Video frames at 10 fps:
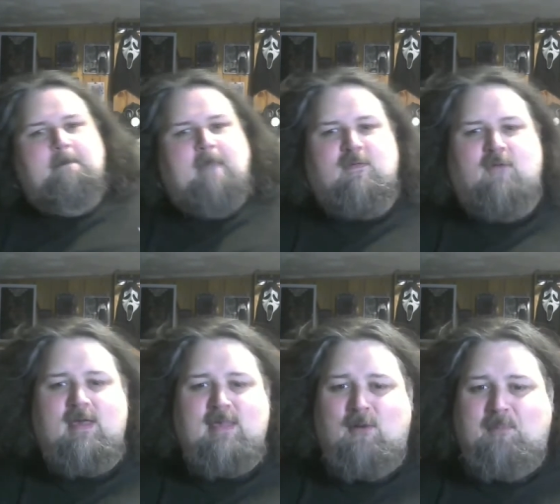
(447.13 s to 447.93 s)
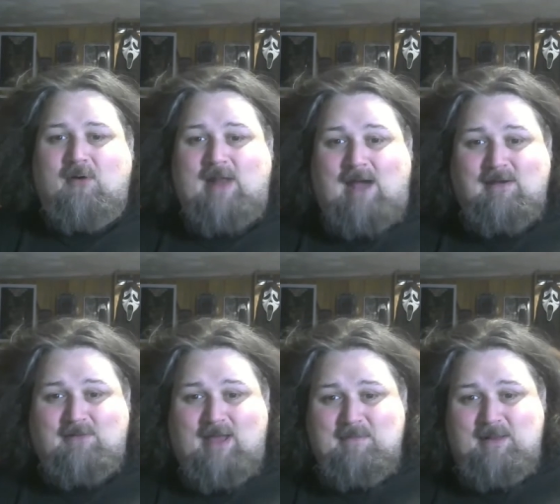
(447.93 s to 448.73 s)
As long as I don't put Ari
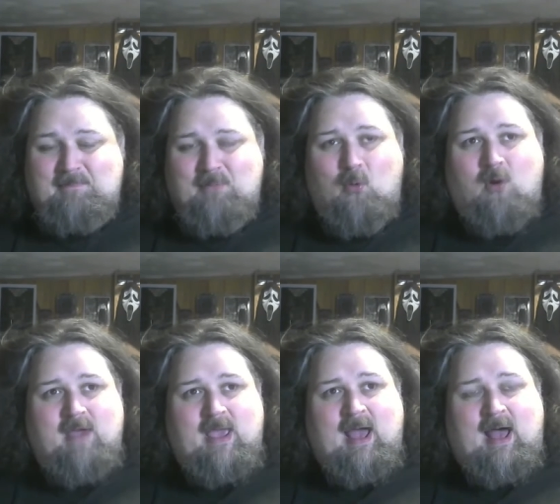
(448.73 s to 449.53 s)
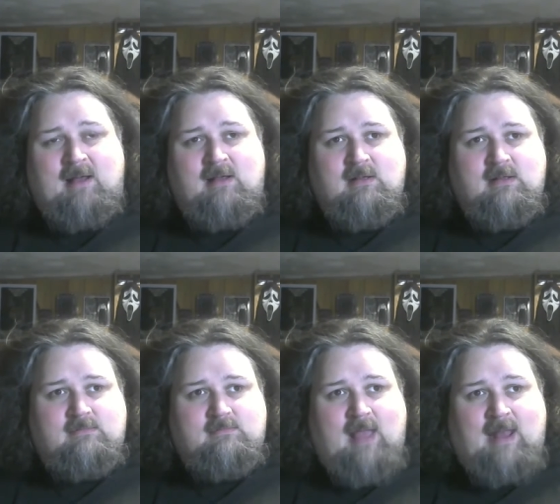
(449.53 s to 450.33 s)
Raymond or a uh,
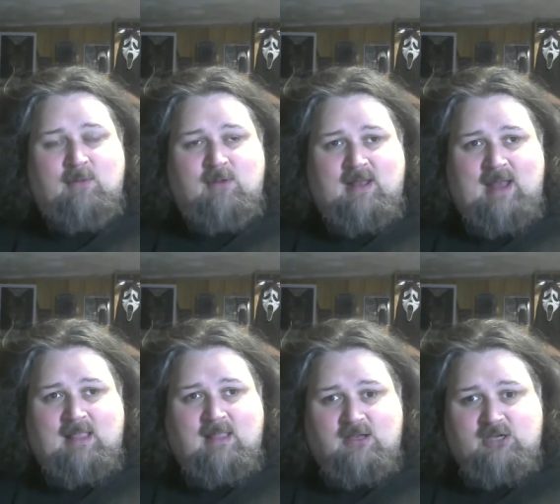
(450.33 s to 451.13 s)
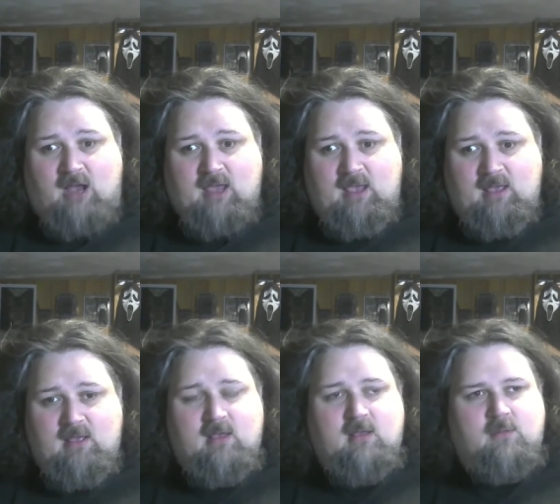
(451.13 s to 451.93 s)
anyone connected to Chucky?
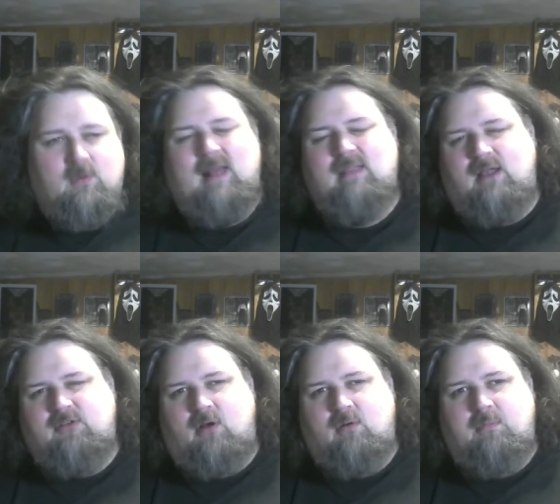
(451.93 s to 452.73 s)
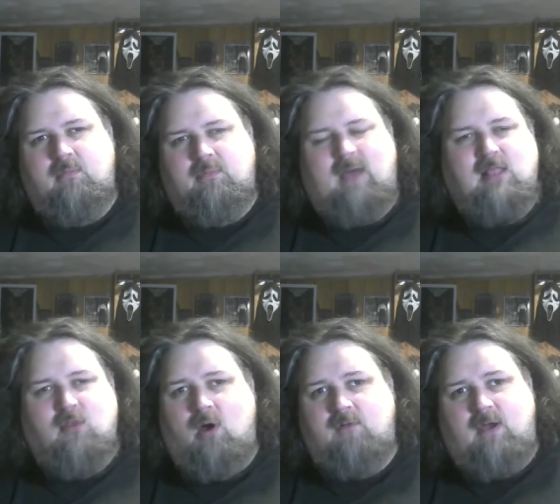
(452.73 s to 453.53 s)
Well, that's not true. Brad
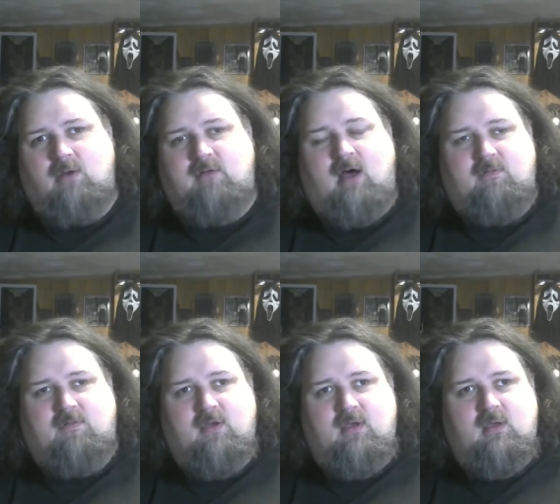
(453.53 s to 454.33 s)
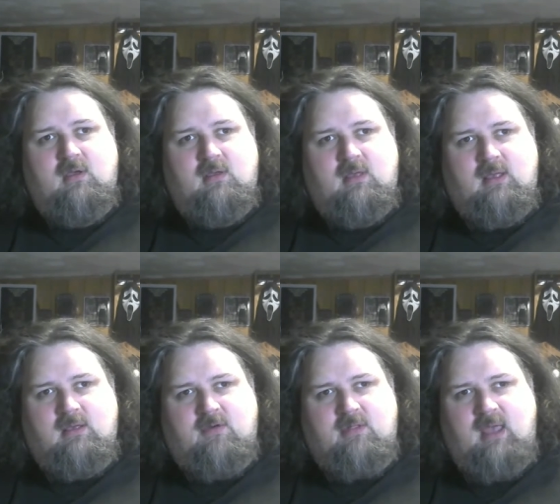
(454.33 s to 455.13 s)
Dourif, I would love.
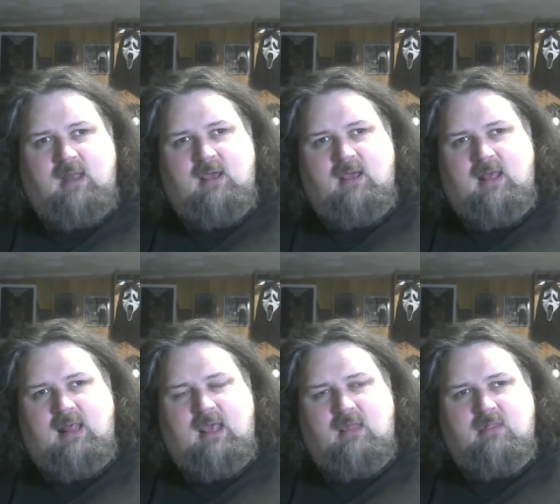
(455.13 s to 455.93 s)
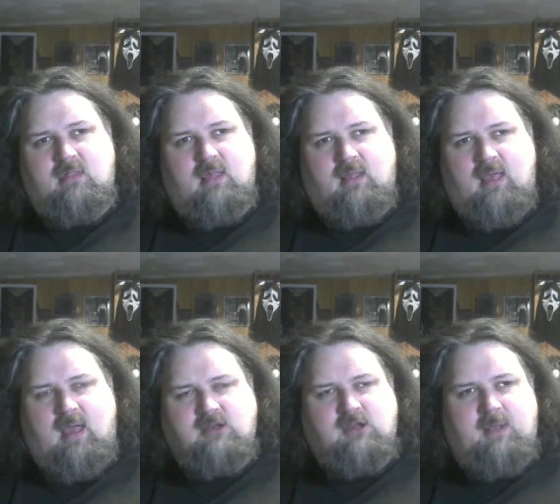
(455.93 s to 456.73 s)
Christina Elise,
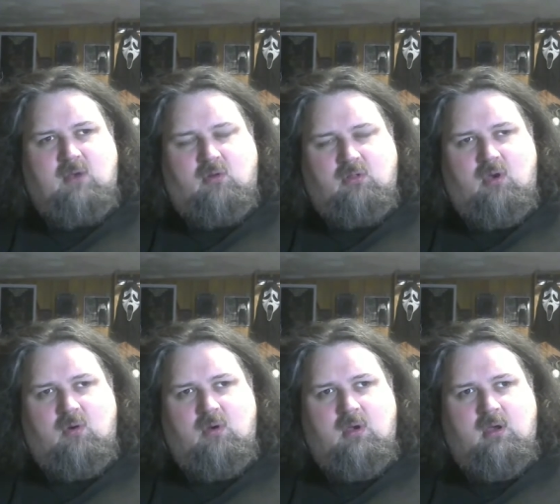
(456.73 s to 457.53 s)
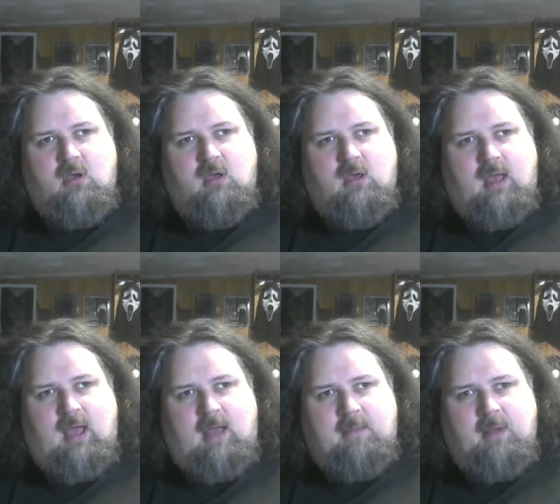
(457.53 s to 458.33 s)
yeah, she'd be cool too.
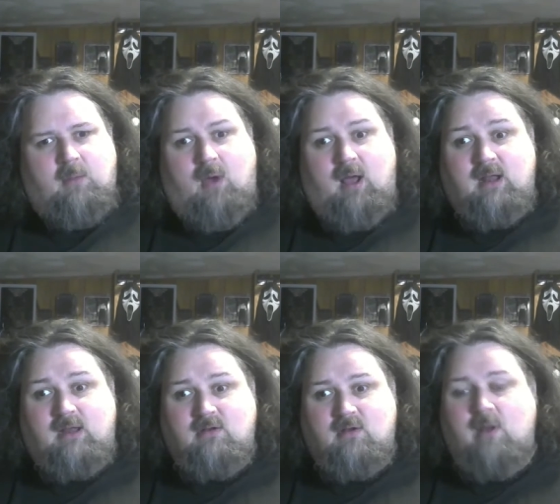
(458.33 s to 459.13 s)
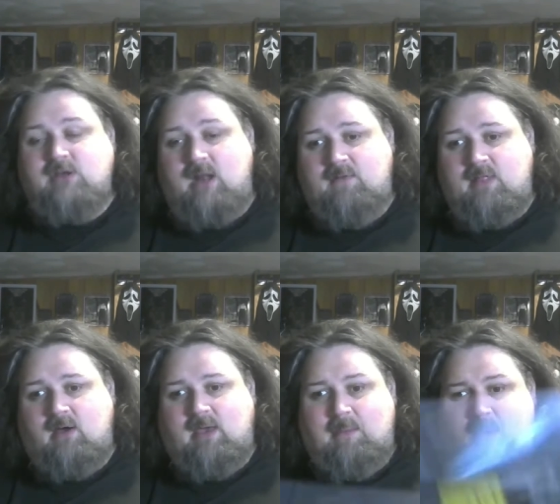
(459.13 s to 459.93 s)
Uh, but one, and Jennifer
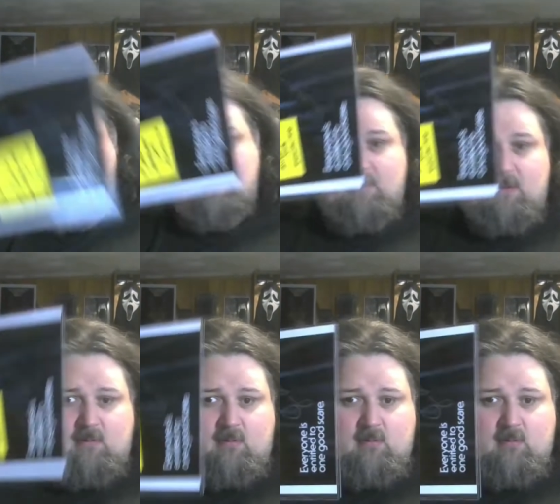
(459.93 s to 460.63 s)
Tilly. Here we go.